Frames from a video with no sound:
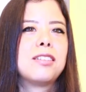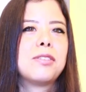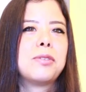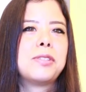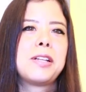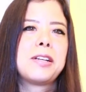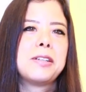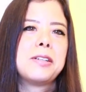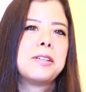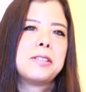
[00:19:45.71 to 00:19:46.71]
so it's
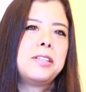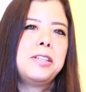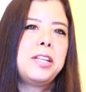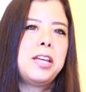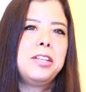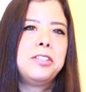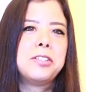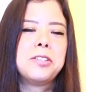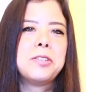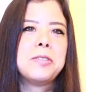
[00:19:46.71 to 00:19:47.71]
like a
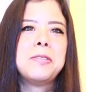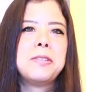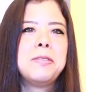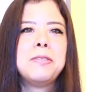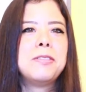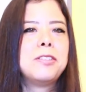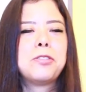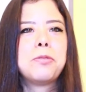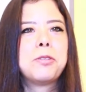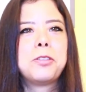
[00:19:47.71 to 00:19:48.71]
teenage uh,
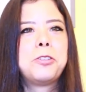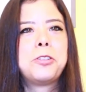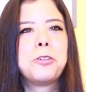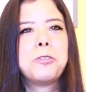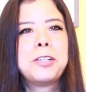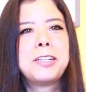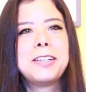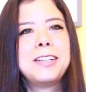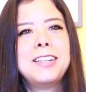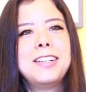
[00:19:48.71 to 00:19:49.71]
stupid joke.